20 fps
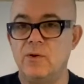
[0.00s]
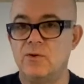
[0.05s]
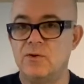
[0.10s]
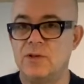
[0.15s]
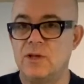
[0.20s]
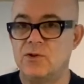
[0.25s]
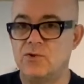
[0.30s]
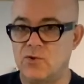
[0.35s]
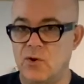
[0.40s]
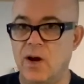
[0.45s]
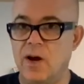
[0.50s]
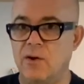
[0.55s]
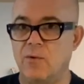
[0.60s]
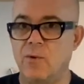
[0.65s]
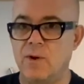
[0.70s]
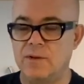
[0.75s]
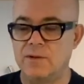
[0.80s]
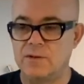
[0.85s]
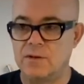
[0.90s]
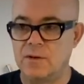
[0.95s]
the dry
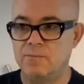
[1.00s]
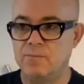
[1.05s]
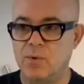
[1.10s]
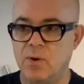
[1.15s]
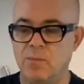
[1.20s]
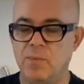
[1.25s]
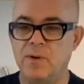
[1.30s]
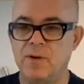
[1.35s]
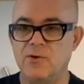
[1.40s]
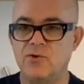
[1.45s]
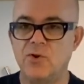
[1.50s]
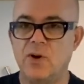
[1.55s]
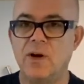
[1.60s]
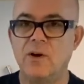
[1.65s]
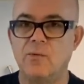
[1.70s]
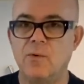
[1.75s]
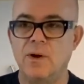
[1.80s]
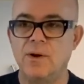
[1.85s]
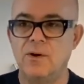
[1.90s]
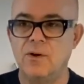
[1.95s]
ones, the properly dry
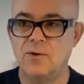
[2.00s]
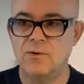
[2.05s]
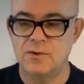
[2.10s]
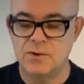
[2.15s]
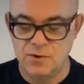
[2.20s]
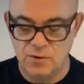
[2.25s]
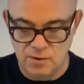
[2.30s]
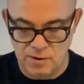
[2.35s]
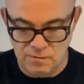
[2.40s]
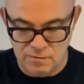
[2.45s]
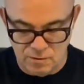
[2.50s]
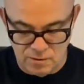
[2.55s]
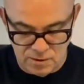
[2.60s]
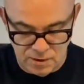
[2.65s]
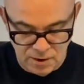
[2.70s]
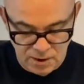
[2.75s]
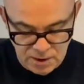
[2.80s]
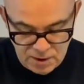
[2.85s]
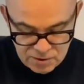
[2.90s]
one, not in olive oil.